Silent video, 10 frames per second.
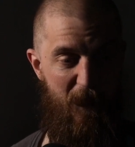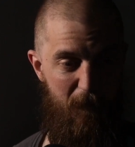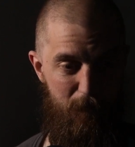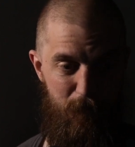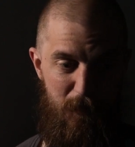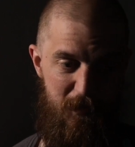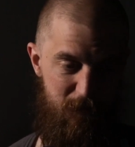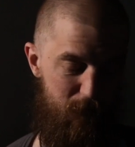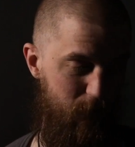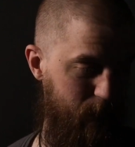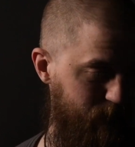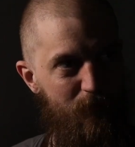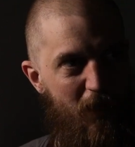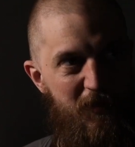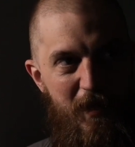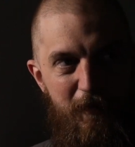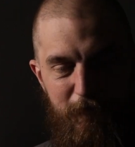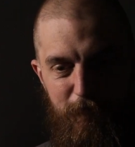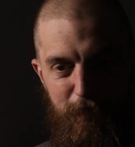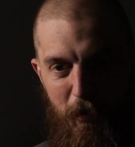miserable. And
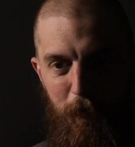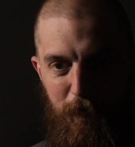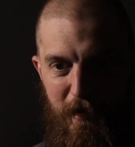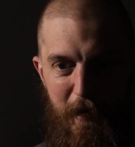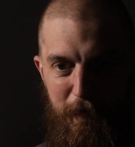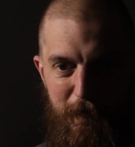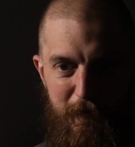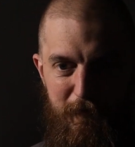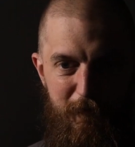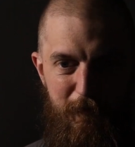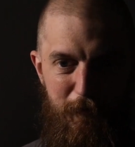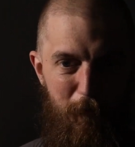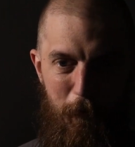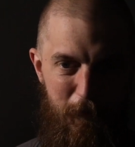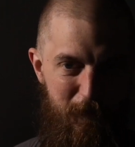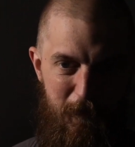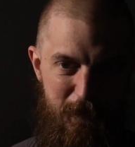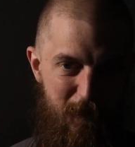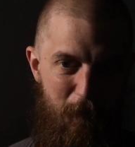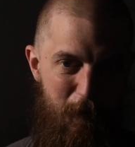then roll around the morning,
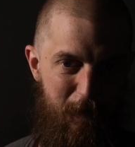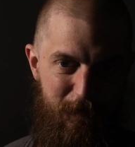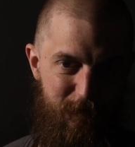I weren't